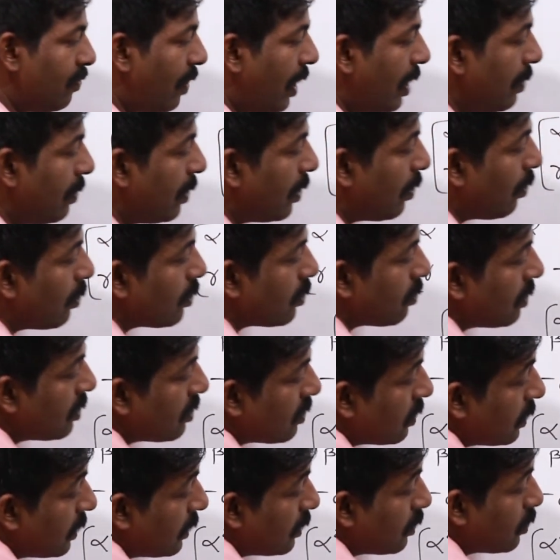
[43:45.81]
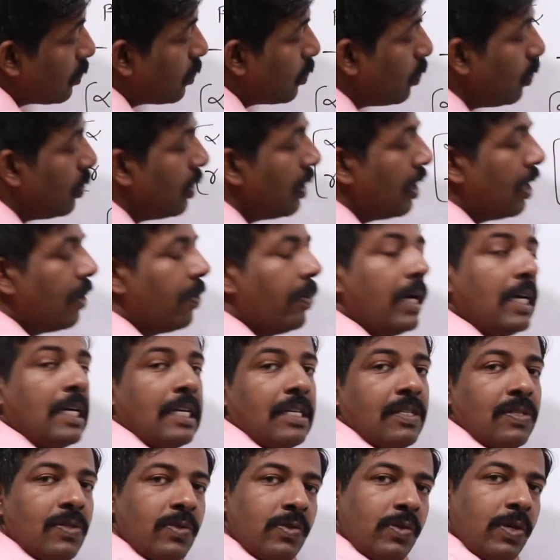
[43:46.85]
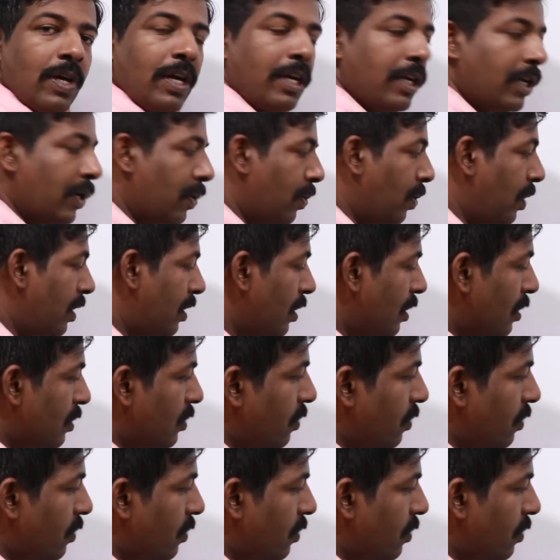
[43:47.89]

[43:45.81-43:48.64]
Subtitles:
Why? Because means these two matrices are equal.